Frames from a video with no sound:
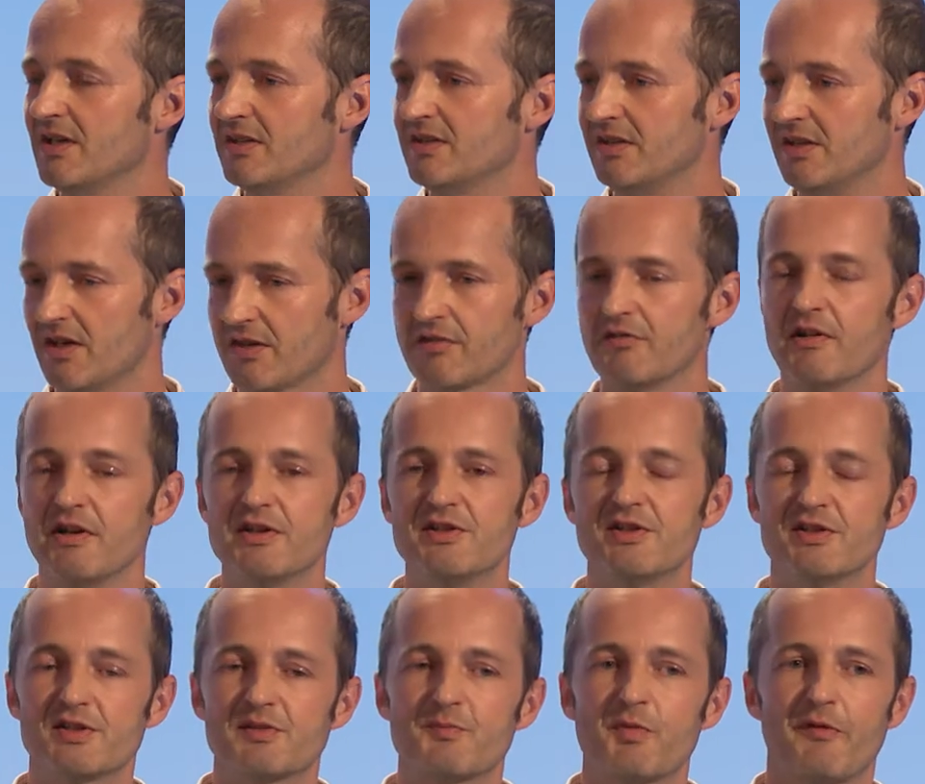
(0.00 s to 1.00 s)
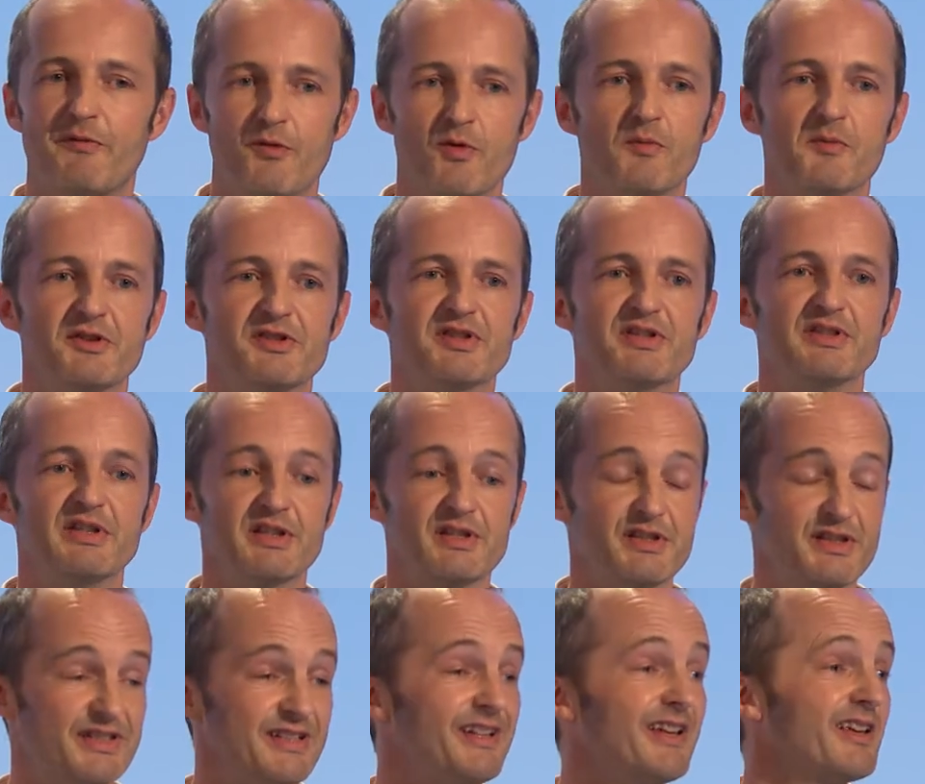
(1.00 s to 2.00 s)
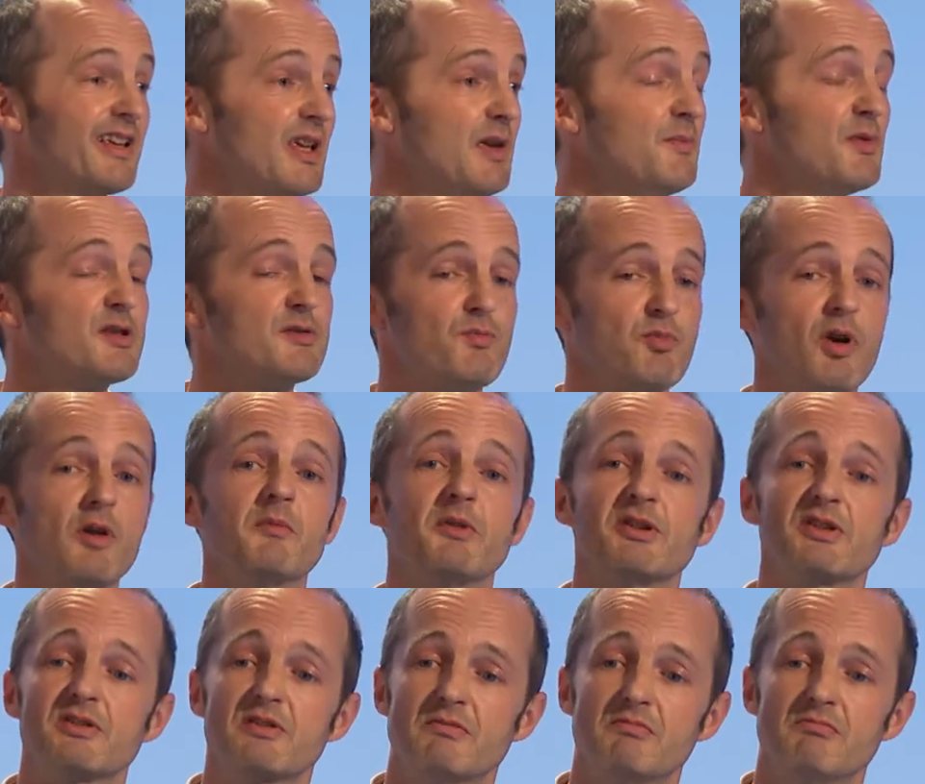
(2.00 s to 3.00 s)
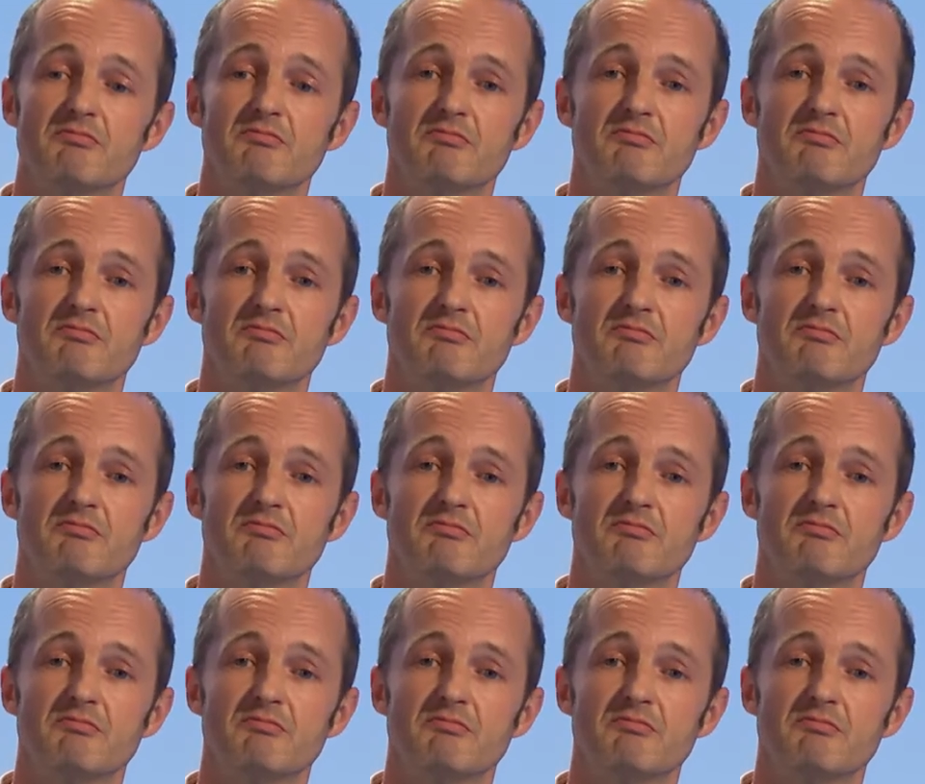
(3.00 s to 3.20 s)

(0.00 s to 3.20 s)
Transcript: the other agent's performance in this. Did it keep its promise?